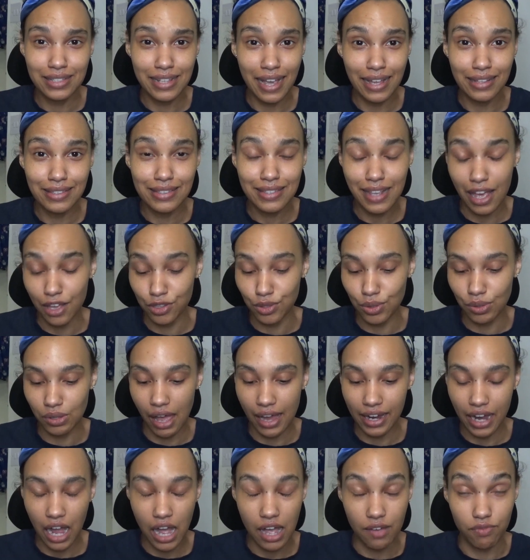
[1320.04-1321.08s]
dense and you're
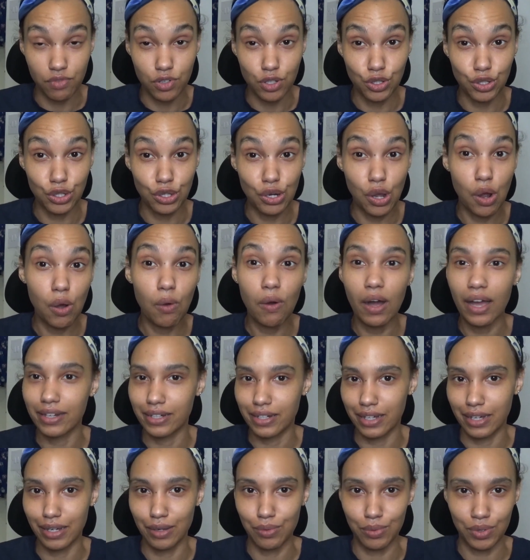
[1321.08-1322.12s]
like, I have no
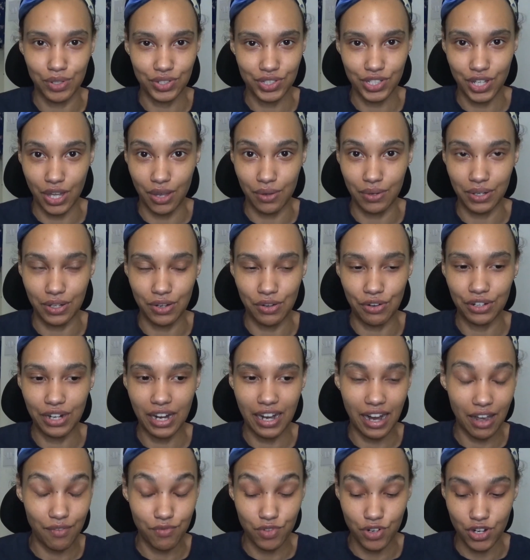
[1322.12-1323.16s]
idea what's going on
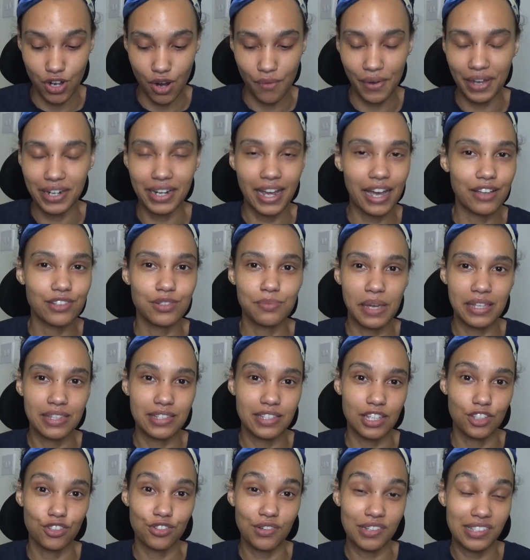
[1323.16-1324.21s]
and I have no idea how to make
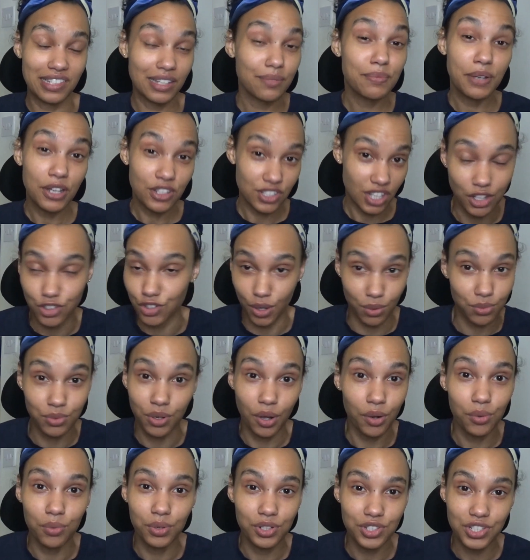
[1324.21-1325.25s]
this interesting because I don't
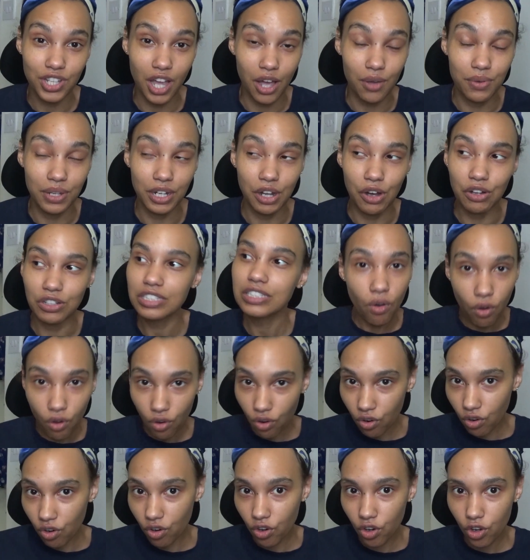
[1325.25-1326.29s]
know what's going on.
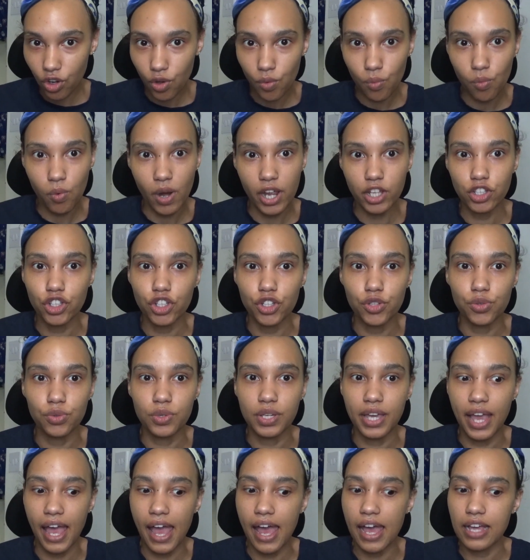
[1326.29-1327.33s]
Or when you
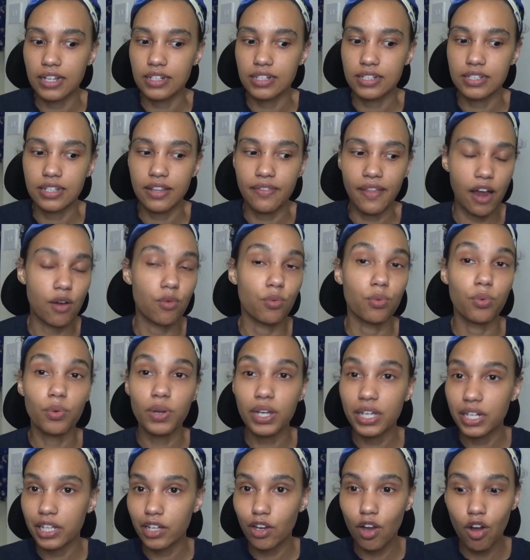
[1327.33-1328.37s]
get that
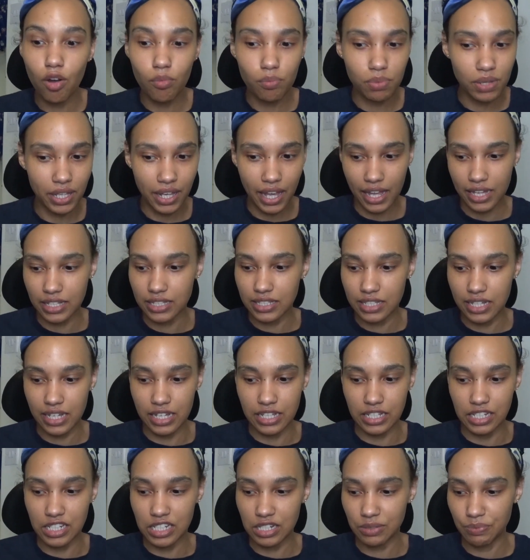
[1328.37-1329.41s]
really
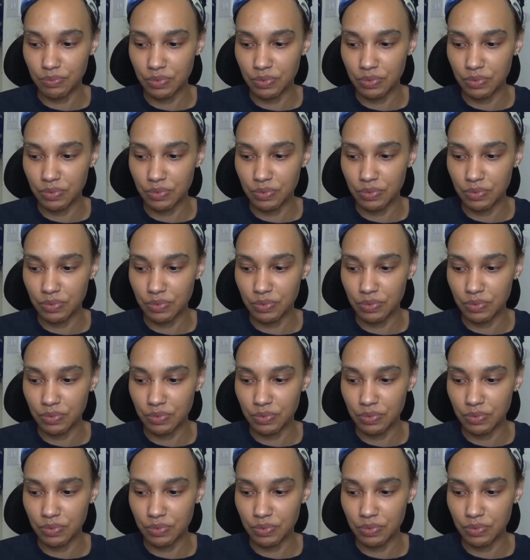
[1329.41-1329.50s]
complicated